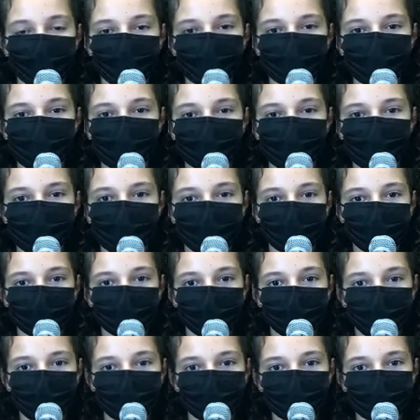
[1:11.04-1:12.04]
Sixth grade
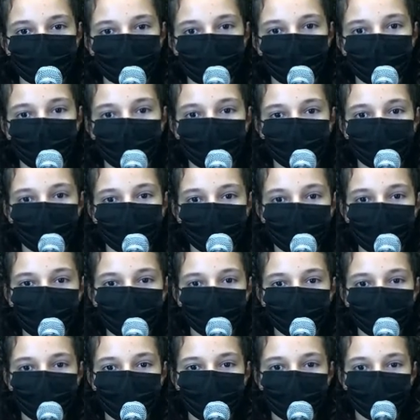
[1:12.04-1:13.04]
owls, this
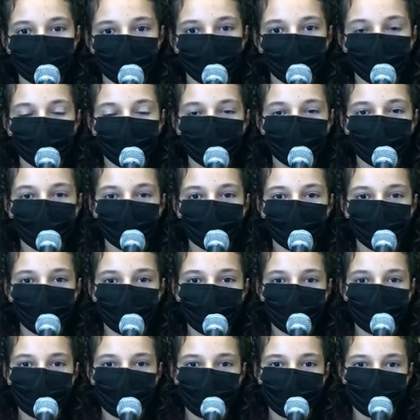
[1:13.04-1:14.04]
Thursday you will have a hearing
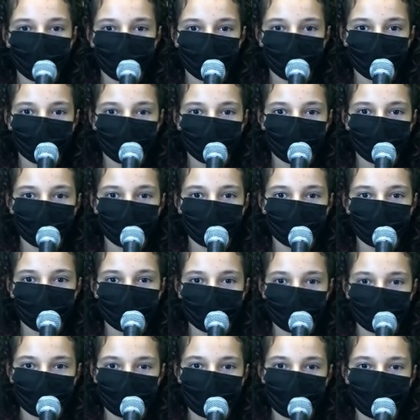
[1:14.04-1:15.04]
screen
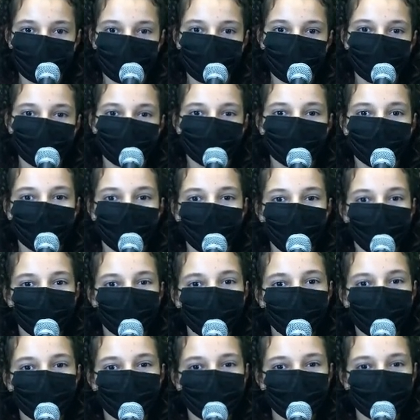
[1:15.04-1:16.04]
test. Happy
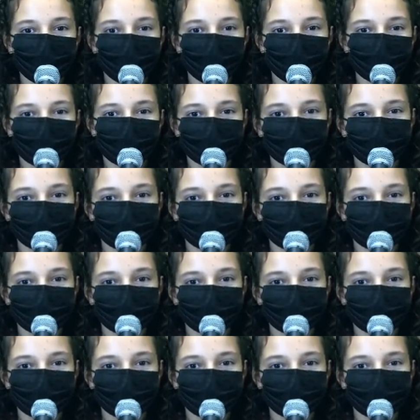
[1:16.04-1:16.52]
hearing!